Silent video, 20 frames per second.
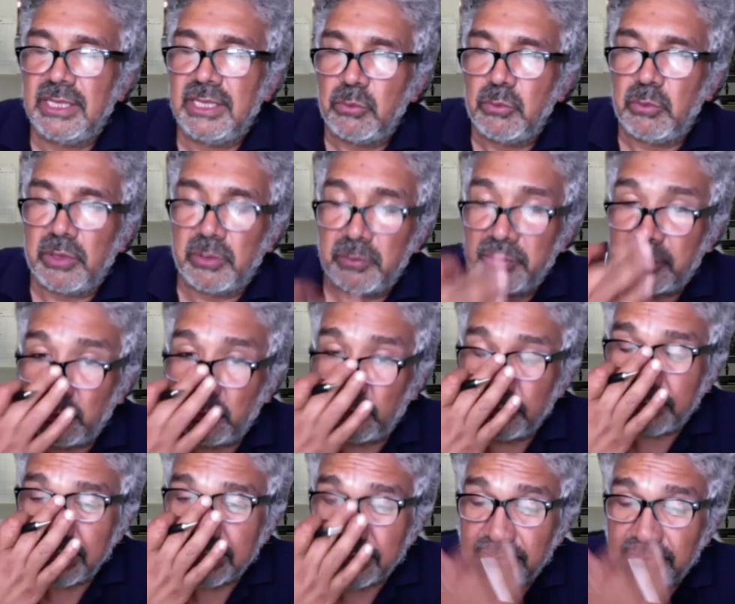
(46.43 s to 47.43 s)
We'll record
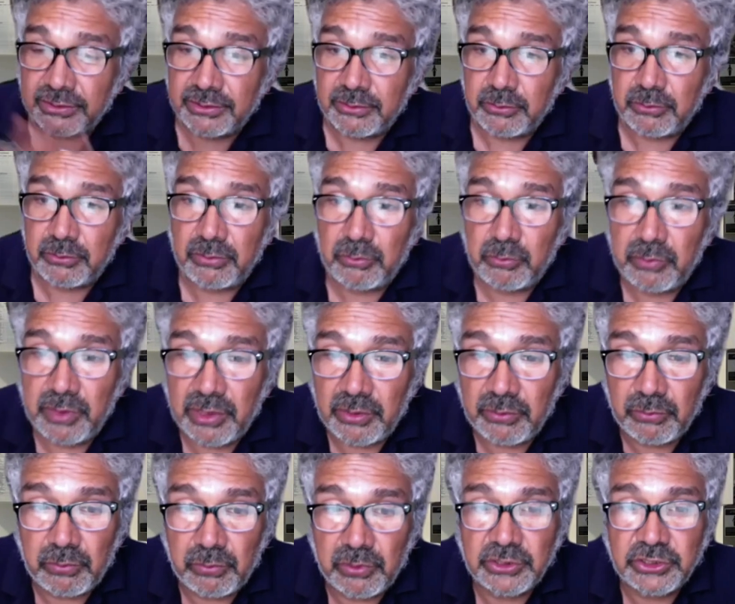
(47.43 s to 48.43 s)
this on, we're,
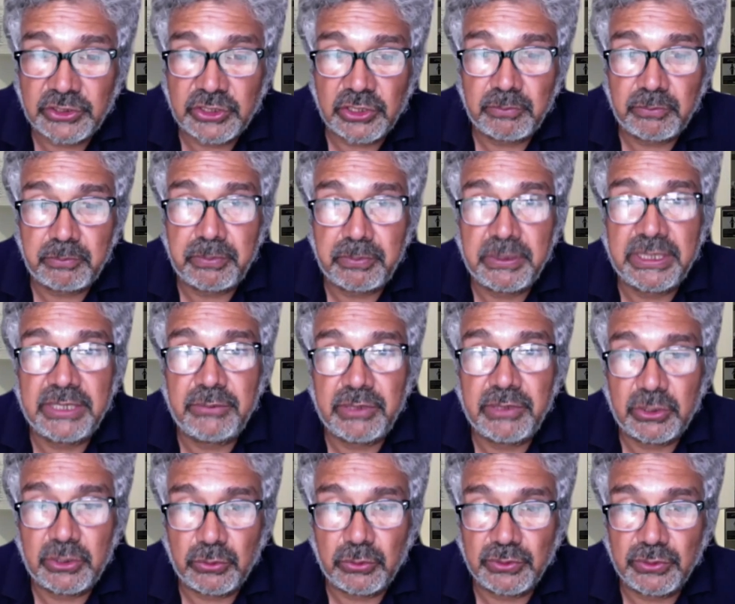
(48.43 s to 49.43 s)
we should be
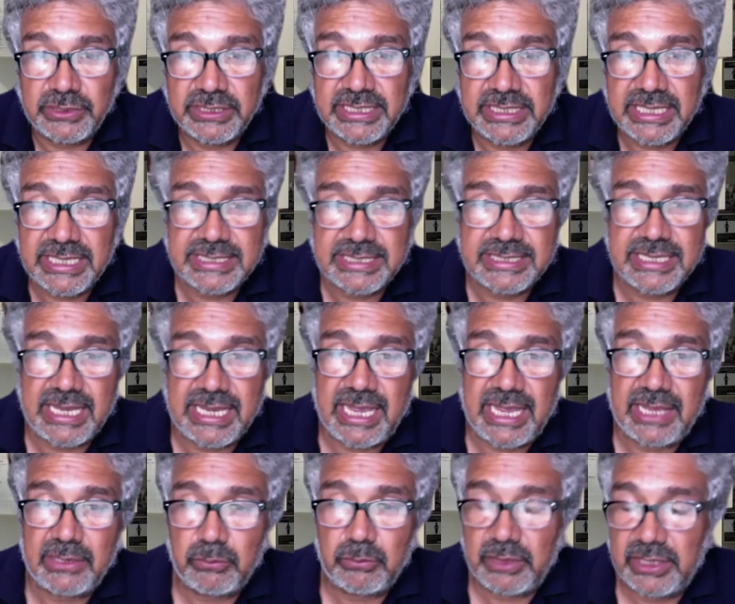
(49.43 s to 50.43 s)
recording this,
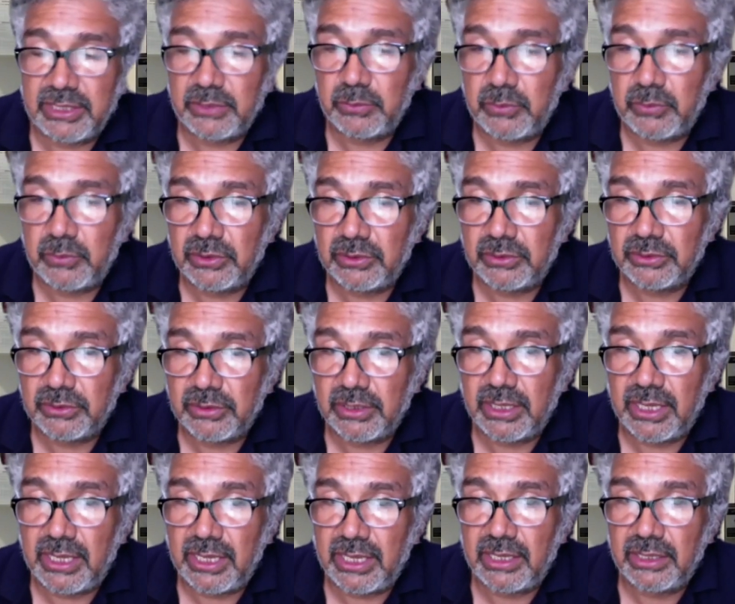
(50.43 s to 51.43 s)
and we will
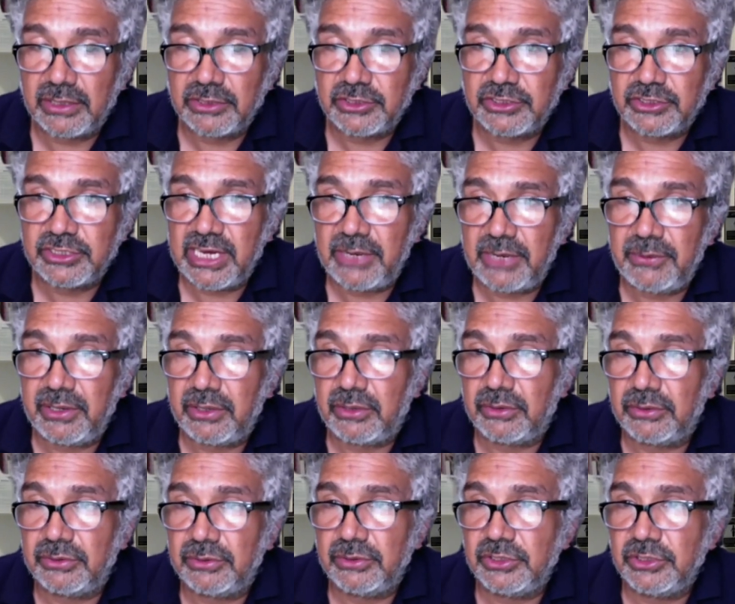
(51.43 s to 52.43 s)
uh, share it
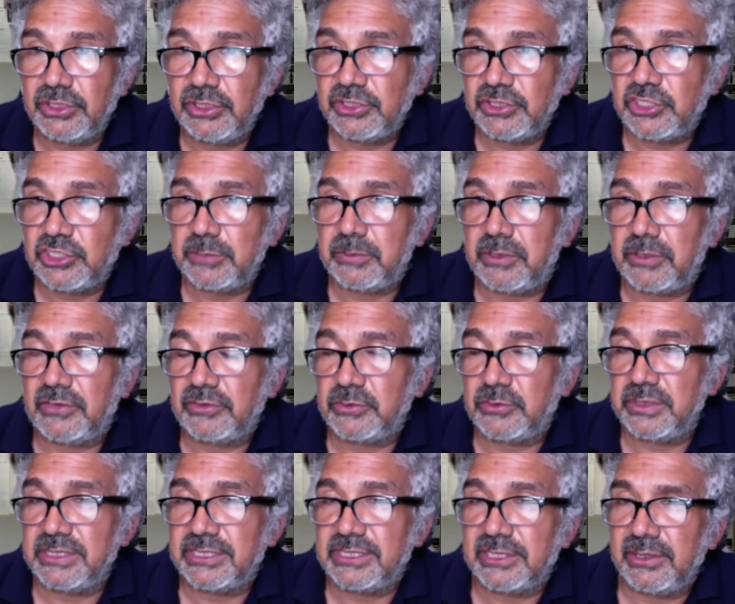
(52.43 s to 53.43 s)
on YouTube
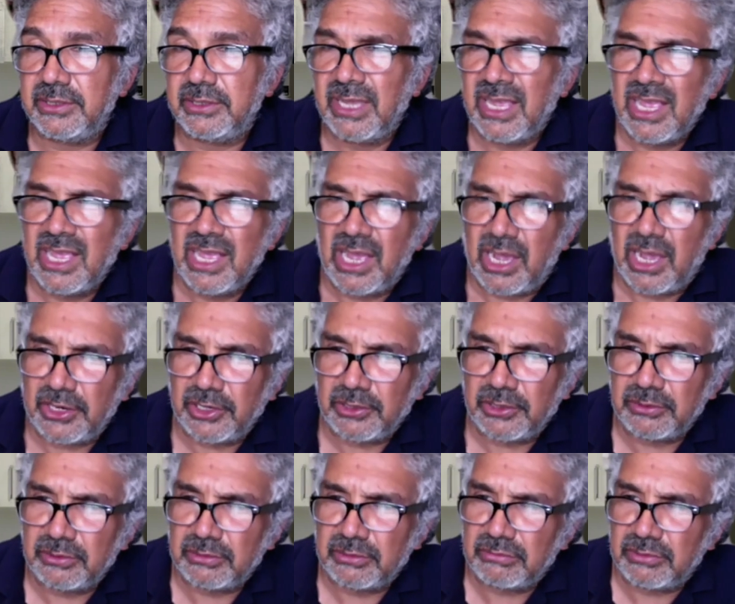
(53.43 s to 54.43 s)
afterwards. So I
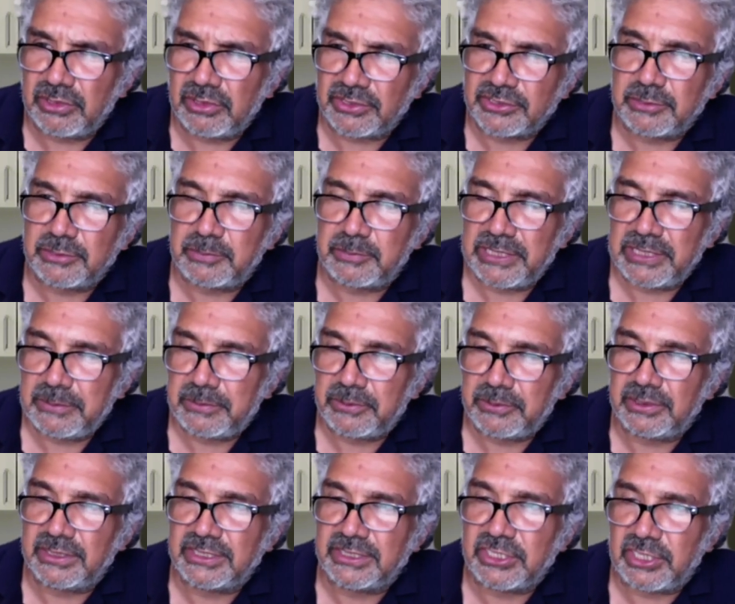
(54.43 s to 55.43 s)
know lots of people,
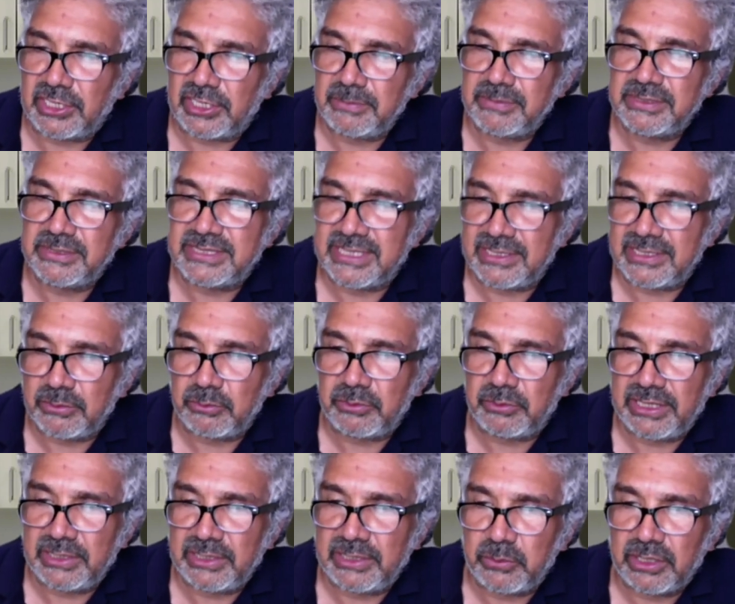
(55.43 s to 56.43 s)
the times didn't
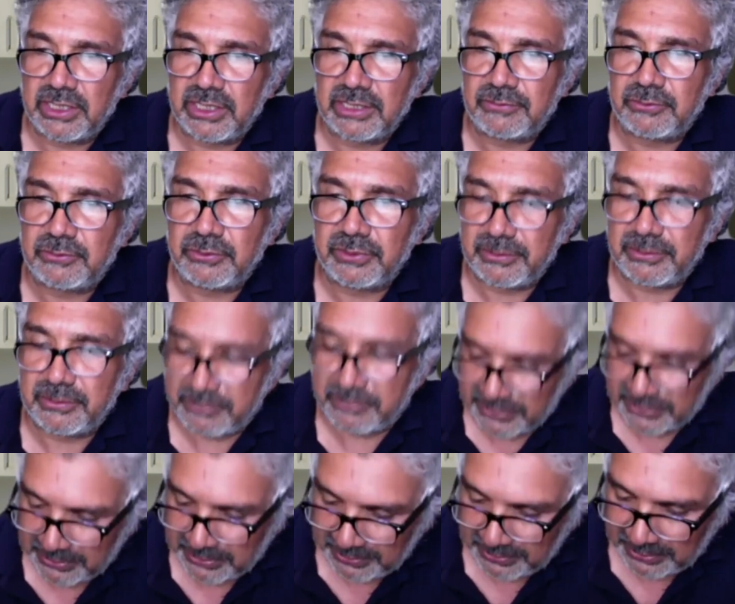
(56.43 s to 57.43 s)
really work for them.
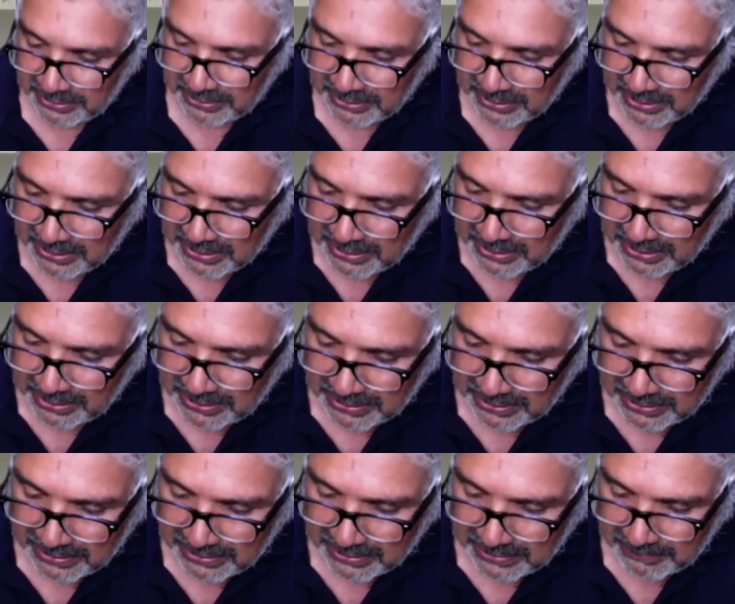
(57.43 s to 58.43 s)
So
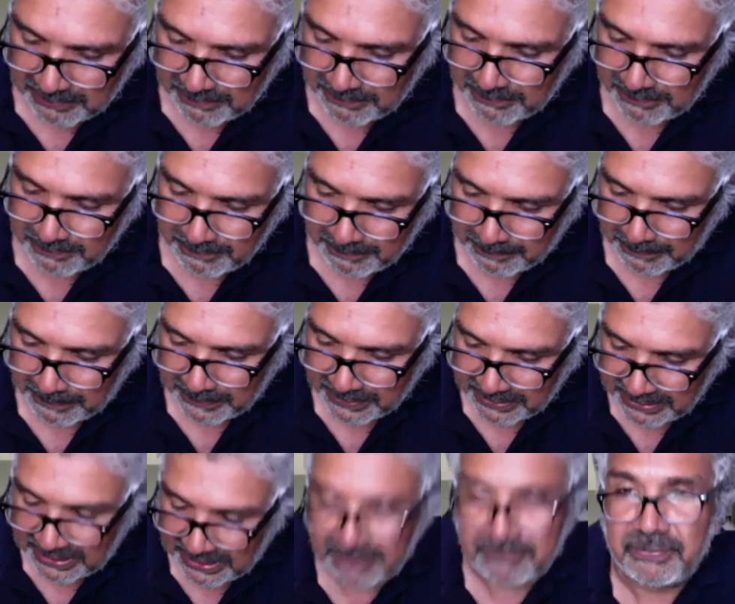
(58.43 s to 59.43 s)
um,
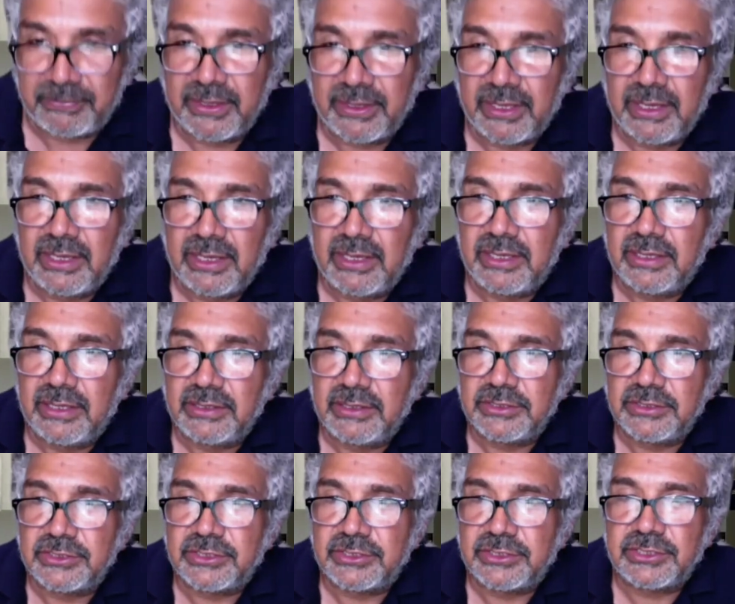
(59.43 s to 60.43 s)
yeah,
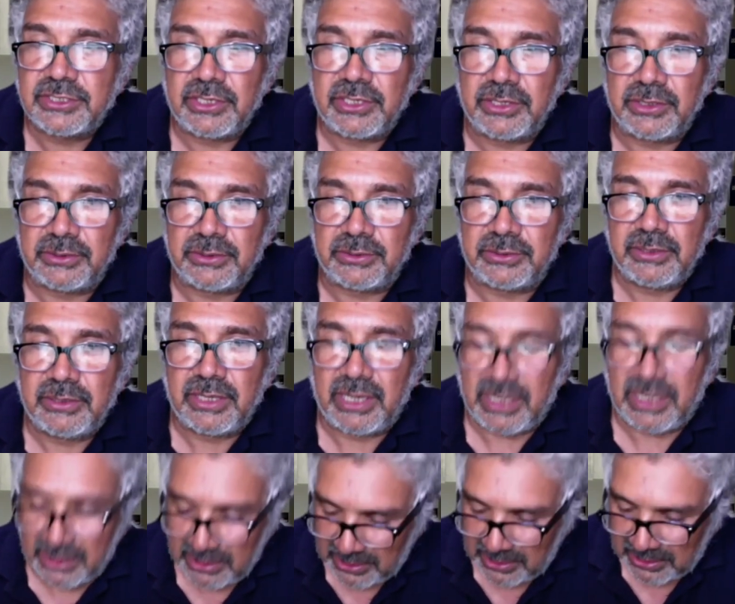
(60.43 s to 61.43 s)
so
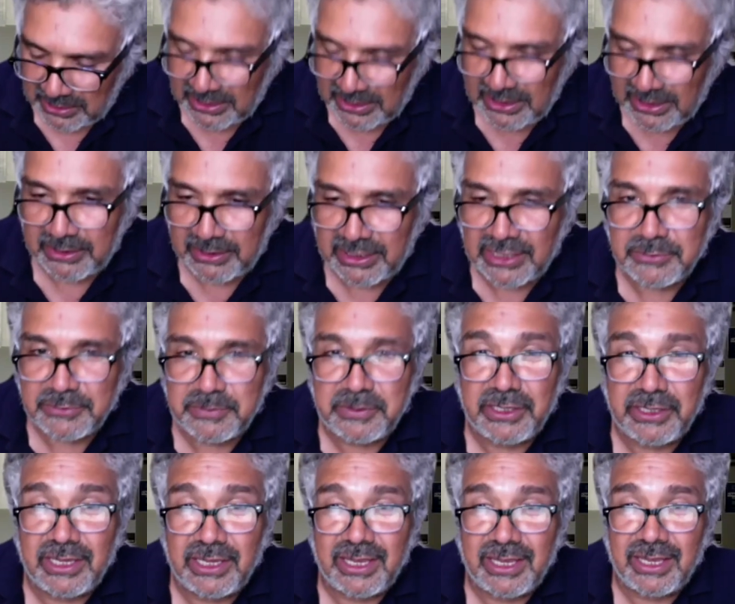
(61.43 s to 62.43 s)
it gives
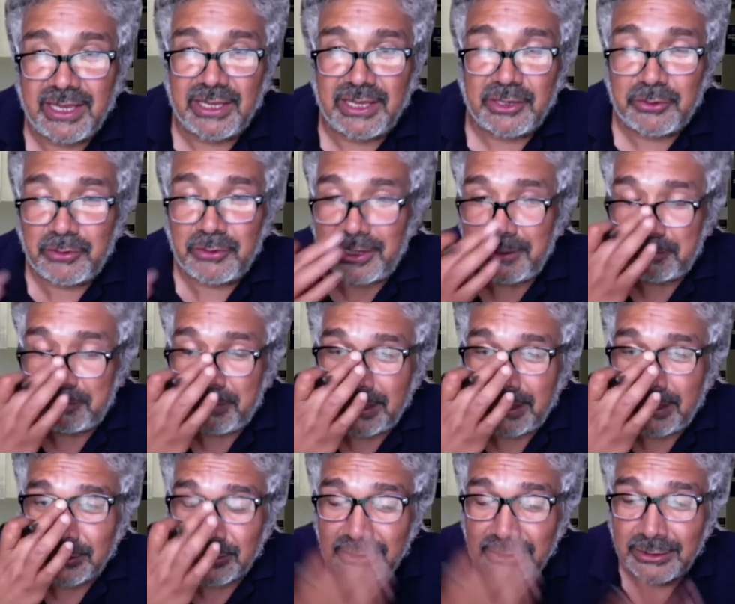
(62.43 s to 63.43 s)
me great
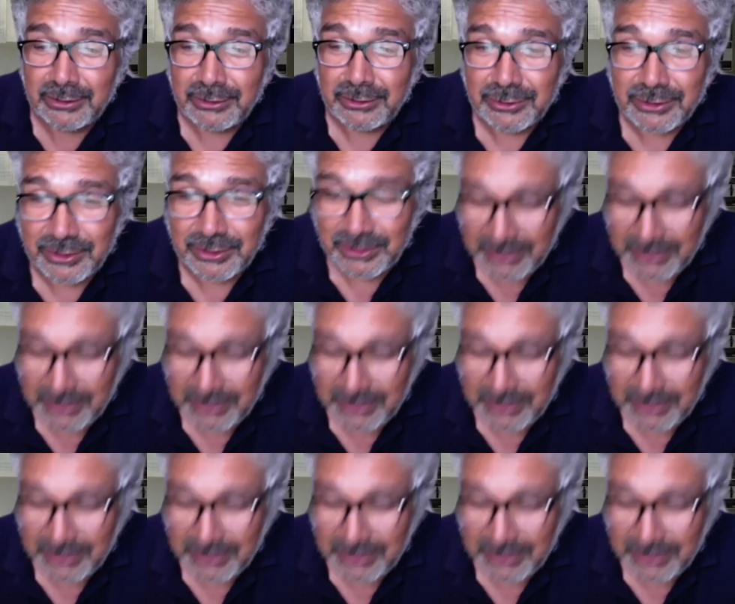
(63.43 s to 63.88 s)
pleasure to